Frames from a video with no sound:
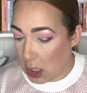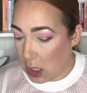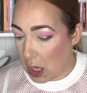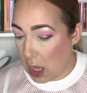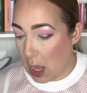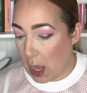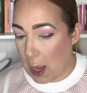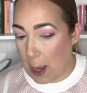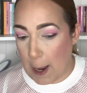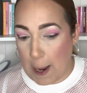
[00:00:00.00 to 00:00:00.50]

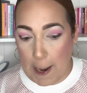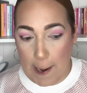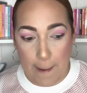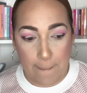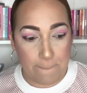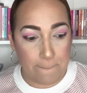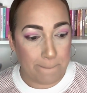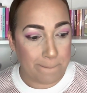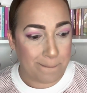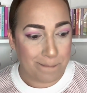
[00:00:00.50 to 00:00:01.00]

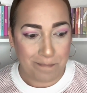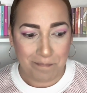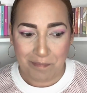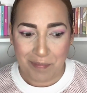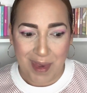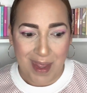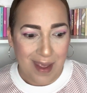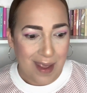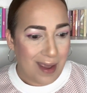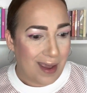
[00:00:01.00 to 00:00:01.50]
And
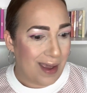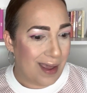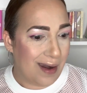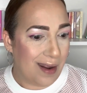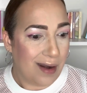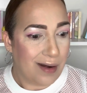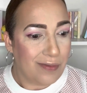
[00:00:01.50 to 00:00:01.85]
I